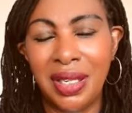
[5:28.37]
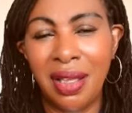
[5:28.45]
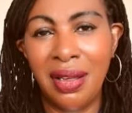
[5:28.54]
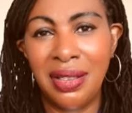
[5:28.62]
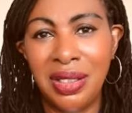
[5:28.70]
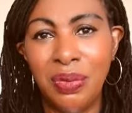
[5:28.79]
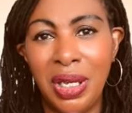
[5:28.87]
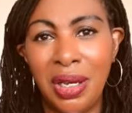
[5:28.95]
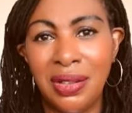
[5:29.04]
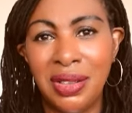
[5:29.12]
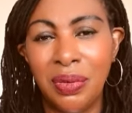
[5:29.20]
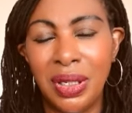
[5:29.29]
The kinder we
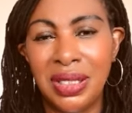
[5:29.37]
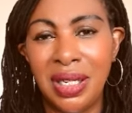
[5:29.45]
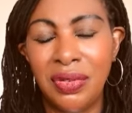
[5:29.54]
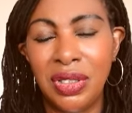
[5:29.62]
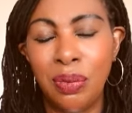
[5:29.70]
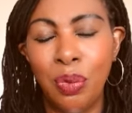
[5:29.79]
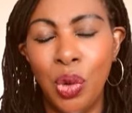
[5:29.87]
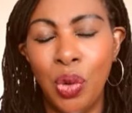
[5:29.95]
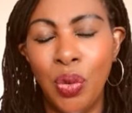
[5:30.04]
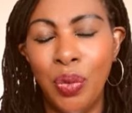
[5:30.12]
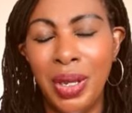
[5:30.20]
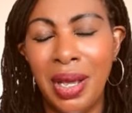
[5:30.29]
are to ourselves, the
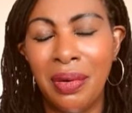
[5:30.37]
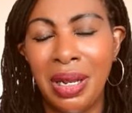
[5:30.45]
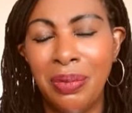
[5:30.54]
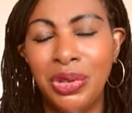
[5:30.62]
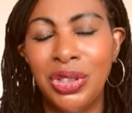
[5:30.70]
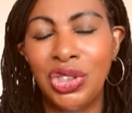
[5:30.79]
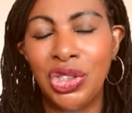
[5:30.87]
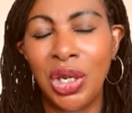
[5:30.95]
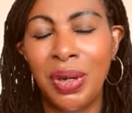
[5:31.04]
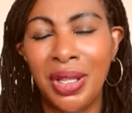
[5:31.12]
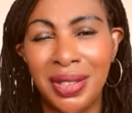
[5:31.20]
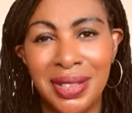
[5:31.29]
more we are able to
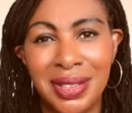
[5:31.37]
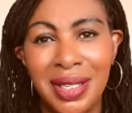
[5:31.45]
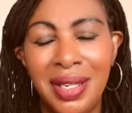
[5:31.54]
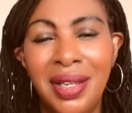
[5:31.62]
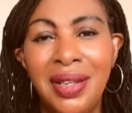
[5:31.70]
show others